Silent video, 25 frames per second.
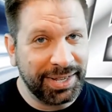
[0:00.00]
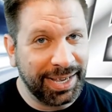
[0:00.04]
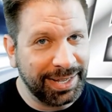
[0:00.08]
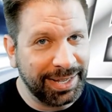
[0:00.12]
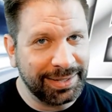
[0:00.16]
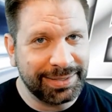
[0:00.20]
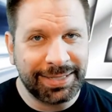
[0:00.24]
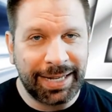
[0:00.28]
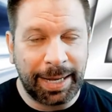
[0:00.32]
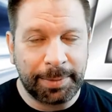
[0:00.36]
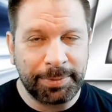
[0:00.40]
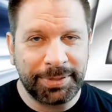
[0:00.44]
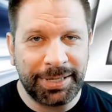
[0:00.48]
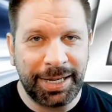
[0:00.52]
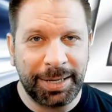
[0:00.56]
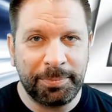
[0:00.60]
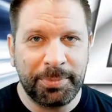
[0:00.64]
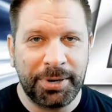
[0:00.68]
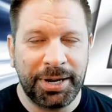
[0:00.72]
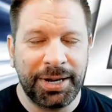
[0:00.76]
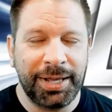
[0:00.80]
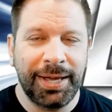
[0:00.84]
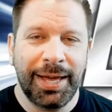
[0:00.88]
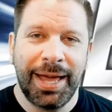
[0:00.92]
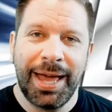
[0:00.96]
Stop saying
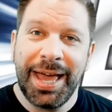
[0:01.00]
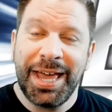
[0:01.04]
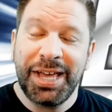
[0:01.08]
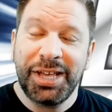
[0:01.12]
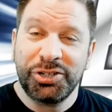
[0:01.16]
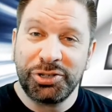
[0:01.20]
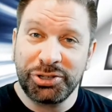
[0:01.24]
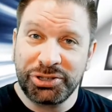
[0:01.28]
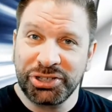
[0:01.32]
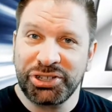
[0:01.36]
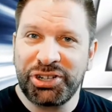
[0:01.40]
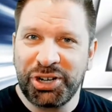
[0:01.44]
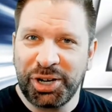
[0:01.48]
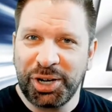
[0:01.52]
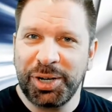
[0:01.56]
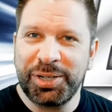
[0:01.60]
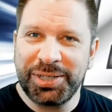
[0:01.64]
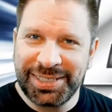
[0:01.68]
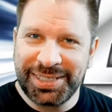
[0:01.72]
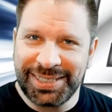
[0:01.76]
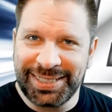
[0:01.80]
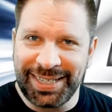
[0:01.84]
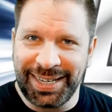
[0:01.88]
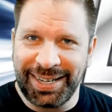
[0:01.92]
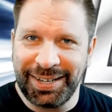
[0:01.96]
money. He took the
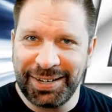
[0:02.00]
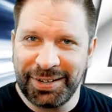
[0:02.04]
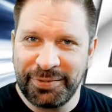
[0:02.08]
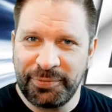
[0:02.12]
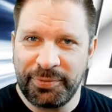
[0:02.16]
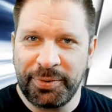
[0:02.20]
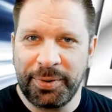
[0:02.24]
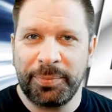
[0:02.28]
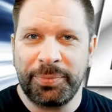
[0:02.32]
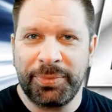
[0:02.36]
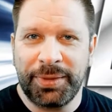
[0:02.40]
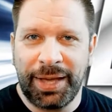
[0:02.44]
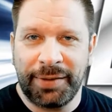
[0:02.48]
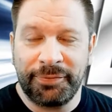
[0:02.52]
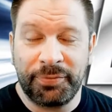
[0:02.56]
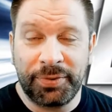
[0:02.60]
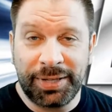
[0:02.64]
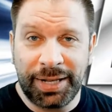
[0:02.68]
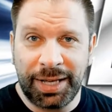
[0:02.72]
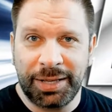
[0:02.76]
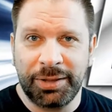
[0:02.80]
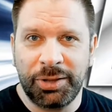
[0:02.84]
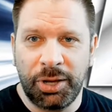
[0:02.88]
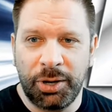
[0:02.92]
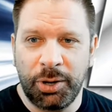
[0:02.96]
currency from that, from
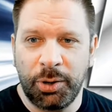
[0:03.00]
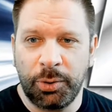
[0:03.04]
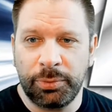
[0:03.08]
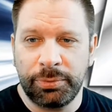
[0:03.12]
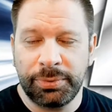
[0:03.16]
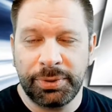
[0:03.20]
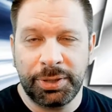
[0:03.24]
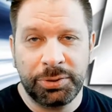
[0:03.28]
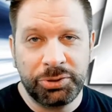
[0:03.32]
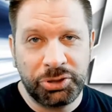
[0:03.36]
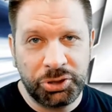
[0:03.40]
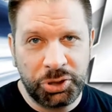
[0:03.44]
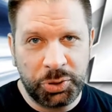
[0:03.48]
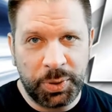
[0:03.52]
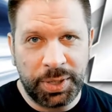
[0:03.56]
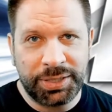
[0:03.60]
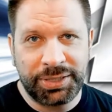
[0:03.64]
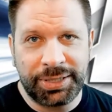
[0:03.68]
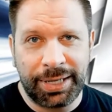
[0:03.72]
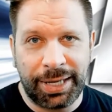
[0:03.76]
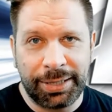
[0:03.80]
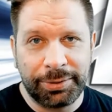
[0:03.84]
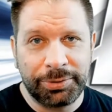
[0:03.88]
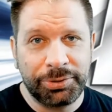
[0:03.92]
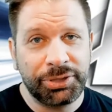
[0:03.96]
that loan, those U S
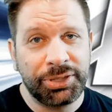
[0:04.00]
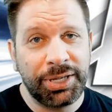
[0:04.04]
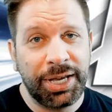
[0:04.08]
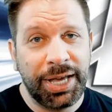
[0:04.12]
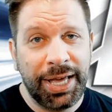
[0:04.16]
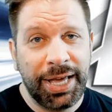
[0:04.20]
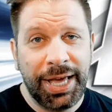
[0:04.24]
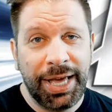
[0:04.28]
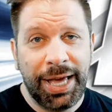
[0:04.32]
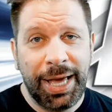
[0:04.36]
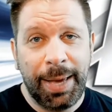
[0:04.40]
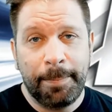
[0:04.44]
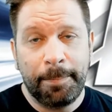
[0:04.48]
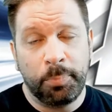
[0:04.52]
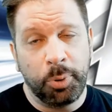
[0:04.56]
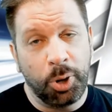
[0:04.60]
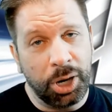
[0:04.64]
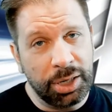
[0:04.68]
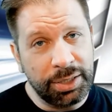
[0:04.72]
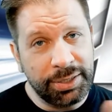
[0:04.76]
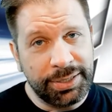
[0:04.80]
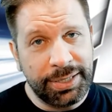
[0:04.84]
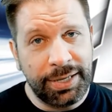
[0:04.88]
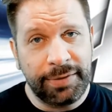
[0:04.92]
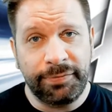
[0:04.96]
dollars,
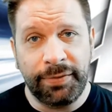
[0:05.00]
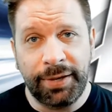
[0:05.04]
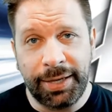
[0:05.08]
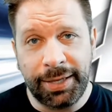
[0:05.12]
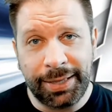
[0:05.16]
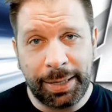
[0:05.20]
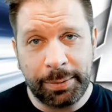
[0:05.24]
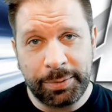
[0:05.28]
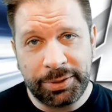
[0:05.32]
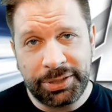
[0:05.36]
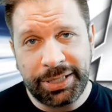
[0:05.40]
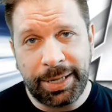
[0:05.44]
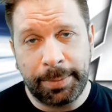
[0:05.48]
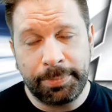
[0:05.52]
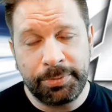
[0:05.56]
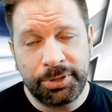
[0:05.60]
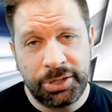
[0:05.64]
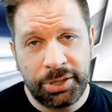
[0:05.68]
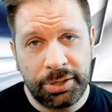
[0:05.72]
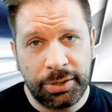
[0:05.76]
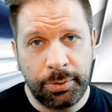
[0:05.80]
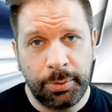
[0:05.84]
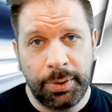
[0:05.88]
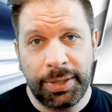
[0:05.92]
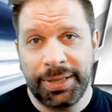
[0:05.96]
bought Divi. That was step
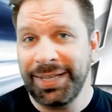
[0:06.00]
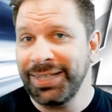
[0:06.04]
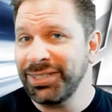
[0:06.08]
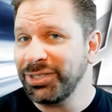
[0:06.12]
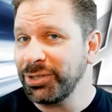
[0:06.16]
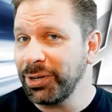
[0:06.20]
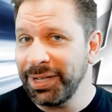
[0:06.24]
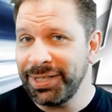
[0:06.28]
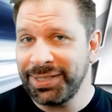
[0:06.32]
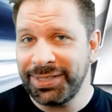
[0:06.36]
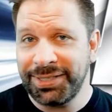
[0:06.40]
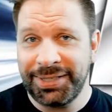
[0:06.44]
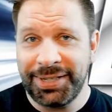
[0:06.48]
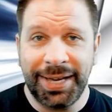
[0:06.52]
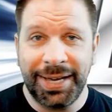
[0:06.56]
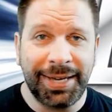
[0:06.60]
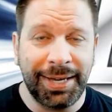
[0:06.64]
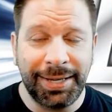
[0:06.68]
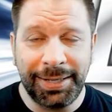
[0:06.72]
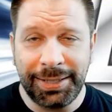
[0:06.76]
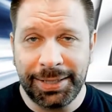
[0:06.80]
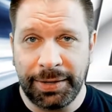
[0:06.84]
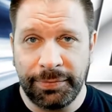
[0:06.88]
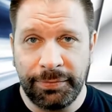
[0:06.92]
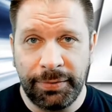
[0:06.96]
two, and they started
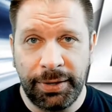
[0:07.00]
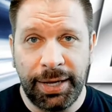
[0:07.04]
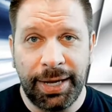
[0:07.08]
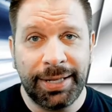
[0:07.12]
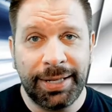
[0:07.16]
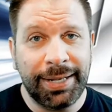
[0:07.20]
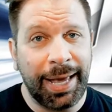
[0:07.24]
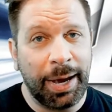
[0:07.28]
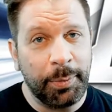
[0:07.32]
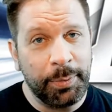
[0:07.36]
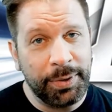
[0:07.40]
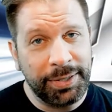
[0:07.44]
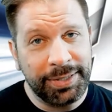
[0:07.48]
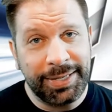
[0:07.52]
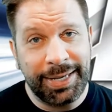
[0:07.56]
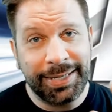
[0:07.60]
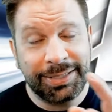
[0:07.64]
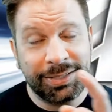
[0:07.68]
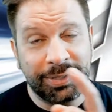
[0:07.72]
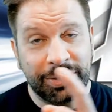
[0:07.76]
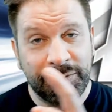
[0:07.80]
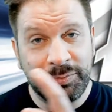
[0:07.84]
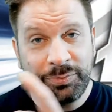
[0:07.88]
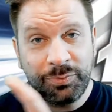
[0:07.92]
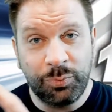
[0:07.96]
staking Divi, and now he takes
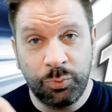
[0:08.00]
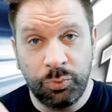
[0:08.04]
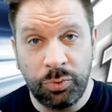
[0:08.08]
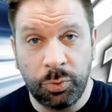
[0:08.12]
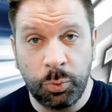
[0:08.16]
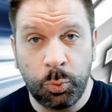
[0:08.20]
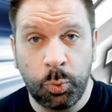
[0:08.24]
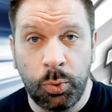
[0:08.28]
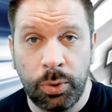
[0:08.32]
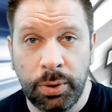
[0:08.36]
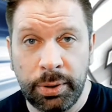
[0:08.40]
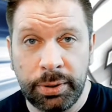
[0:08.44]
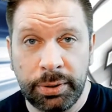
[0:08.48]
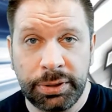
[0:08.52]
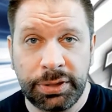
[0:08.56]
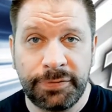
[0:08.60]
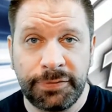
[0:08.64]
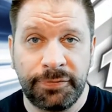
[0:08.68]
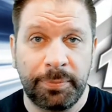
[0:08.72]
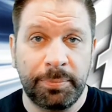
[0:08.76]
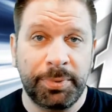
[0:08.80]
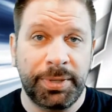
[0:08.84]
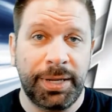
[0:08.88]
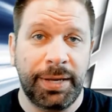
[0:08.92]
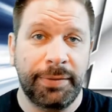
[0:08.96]
the rewards
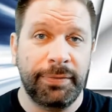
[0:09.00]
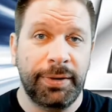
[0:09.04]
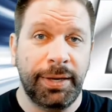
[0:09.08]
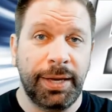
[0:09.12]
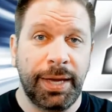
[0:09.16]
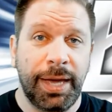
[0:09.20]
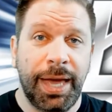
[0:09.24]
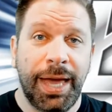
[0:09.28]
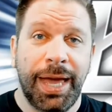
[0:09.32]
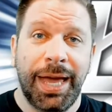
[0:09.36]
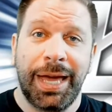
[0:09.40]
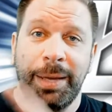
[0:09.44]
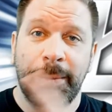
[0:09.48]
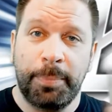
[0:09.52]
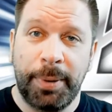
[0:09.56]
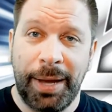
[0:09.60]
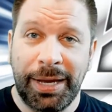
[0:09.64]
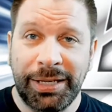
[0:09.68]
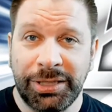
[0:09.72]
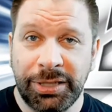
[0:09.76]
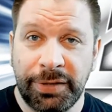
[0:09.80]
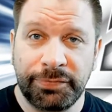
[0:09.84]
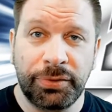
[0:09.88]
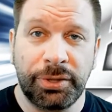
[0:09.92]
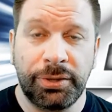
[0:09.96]
from Divi and
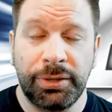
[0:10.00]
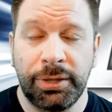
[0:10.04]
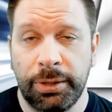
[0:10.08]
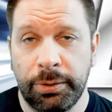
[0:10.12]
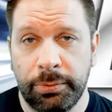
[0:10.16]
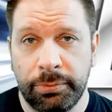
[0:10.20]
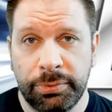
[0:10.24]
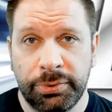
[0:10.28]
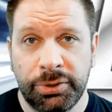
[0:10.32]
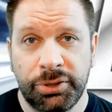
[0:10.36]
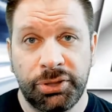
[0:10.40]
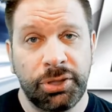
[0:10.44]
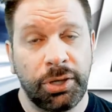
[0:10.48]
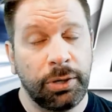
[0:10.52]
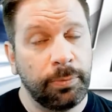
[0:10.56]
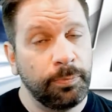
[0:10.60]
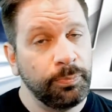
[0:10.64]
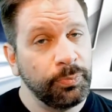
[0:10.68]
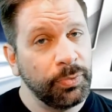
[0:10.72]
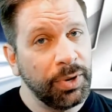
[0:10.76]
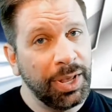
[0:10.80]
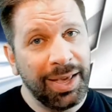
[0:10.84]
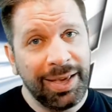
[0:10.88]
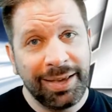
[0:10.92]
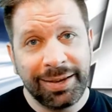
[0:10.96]
pays off the loan. So
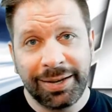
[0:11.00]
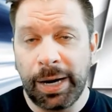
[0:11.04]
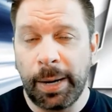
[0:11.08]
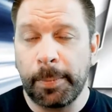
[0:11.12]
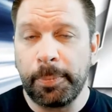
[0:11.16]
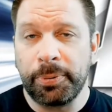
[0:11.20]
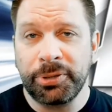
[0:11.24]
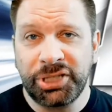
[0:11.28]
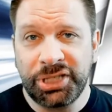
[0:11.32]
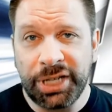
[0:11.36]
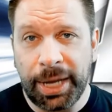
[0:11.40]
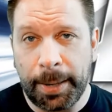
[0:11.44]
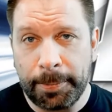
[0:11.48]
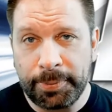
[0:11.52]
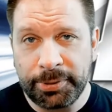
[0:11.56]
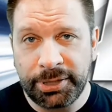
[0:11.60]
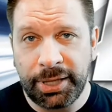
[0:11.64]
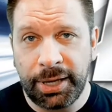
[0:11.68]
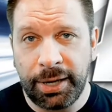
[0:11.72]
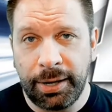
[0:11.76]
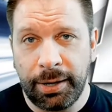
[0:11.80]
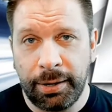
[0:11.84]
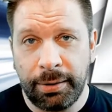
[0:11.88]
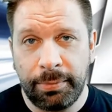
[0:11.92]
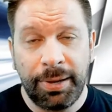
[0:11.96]
a couple steps
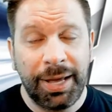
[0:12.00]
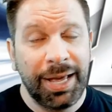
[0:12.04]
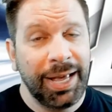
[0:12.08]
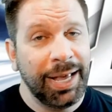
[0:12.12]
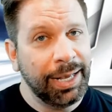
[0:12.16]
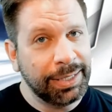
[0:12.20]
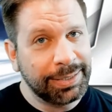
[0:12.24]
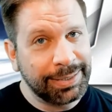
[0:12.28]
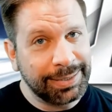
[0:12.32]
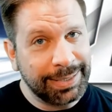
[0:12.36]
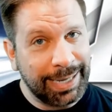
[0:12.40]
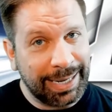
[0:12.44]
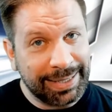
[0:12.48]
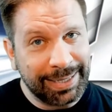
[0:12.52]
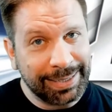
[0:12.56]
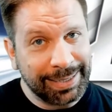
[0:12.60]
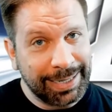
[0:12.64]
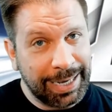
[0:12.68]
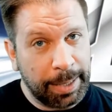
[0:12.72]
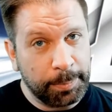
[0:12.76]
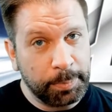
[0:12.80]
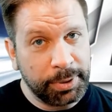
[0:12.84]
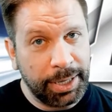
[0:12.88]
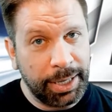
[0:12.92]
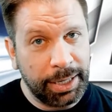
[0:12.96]
there. It's not that
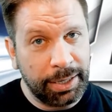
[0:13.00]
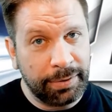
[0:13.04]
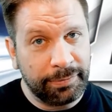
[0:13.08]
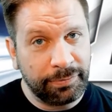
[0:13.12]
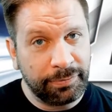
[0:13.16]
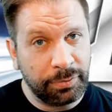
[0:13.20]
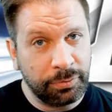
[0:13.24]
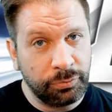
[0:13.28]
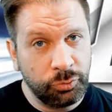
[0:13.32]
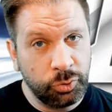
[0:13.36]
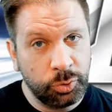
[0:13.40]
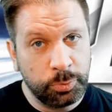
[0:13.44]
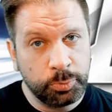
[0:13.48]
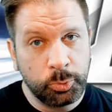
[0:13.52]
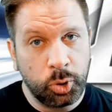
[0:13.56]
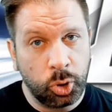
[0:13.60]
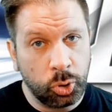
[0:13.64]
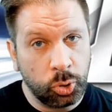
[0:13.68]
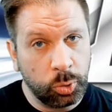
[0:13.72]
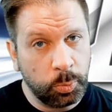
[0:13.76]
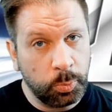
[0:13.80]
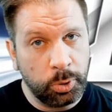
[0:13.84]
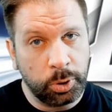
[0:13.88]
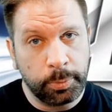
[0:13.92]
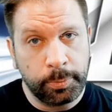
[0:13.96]
complicated of a Rube
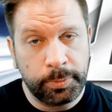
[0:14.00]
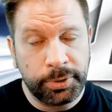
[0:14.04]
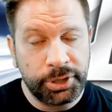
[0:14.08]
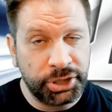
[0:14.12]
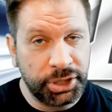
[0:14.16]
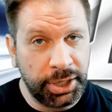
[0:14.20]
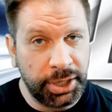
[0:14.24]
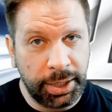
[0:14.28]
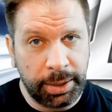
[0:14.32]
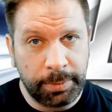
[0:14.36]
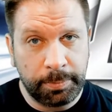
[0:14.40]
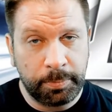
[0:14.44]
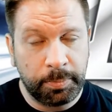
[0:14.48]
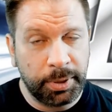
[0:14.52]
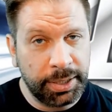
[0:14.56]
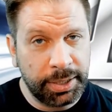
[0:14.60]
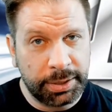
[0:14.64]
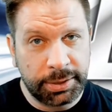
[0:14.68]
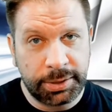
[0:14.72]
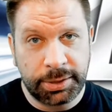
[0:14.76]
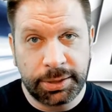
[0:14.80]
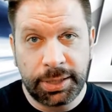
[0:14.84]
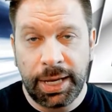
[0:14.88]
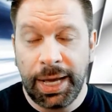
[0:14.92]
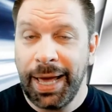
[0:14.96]
Goldberg machine, but
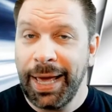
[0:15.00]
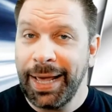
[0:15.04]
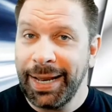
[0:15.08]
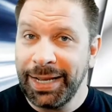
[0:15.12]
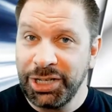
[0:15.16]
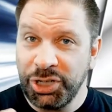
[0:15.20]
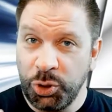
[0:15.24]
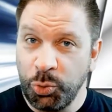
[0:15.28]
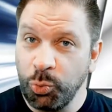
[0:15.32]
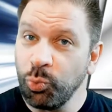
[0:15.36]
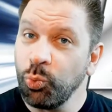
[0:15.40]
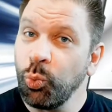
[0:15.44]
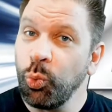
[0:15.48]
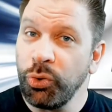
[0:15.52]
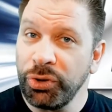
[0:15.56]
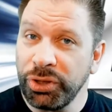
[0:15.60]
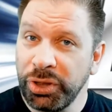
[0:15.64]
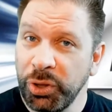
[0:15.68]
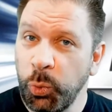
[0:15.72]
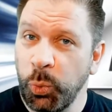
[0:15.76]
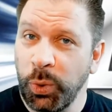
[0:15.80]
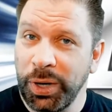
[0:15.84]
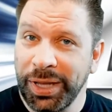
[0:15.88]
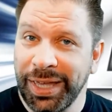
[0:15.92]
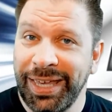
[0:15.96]
it's, and you really
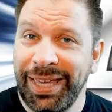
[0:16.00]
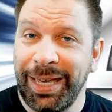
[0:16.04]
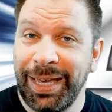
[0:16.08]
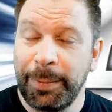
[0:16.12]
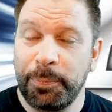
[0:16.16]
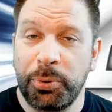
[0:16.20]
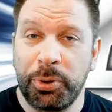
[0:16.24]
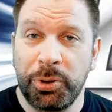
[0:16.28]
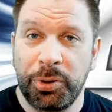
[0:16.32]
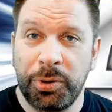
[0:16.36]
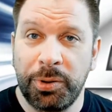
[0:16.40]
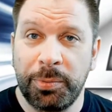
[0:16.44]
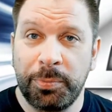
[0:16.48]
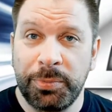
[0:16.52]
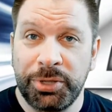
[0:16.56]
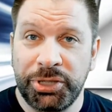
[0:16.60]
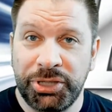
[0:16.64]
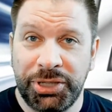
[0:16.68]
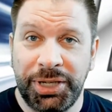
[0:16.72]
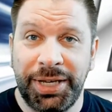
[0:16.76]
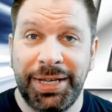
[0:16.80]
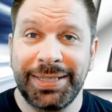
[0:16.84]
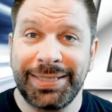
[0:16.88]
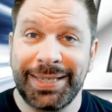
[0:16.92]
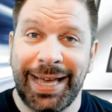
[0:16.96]
want to keep your
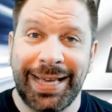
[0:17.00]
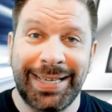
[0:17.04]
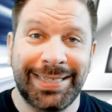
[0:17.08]
machines as